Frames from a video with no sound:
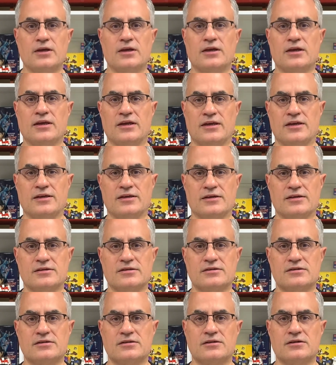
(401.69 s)

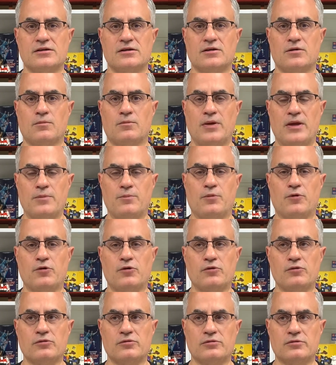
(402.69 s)
is
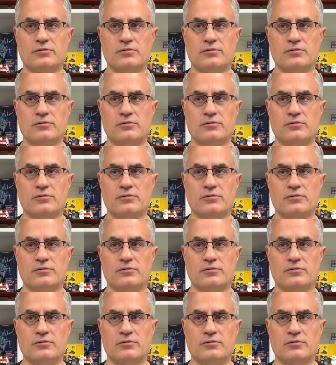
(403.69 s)
people